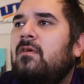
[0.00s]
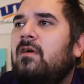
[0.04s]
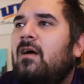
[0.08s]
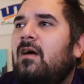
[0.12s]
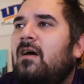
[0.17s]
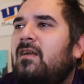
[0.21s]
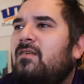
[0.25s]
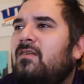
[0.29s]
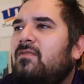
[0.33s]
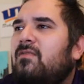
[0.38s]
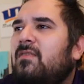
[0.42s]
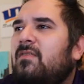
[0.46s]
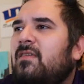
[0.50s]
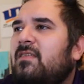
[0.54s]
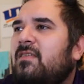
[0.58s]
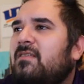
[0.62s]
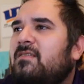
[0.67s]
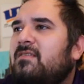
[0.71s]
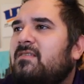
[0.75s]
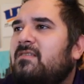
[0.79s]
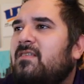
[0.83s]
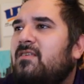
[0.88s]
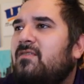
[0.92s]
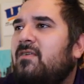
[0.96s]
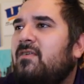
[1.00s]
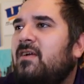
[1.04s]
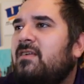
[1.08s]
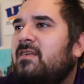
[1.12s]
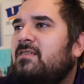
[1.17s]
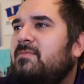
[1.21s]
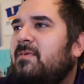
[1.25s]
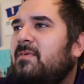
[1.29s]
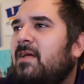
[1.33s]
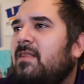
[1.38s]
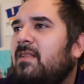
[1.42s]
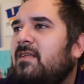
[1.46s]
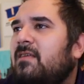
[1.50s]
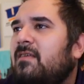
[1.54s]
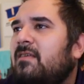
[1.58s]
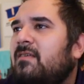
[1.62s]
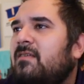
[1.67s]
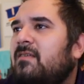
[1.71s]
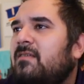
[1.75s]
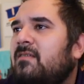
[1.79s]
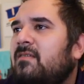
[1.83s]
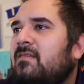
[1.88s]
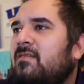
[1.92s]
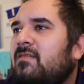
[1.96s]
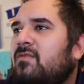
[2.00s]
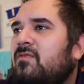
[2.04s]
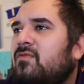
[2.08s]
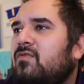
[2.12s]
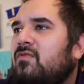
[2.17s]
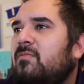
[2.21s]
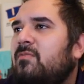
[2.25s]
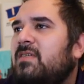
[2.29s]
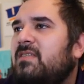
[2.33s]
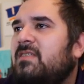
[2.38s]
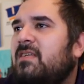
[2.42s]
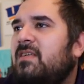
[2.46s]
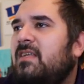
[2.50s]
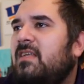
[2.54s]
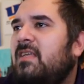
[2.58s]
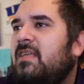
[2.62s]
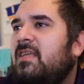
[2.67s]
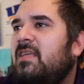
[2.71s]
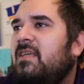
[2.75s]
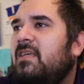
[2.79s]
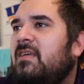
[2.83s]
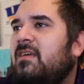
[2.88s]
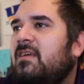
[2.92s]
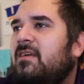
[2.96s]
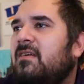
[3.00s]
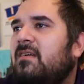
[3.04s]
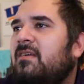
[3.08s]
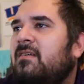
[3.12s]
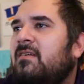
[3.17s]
I don't think this is the correct spelling. We're missing an E here.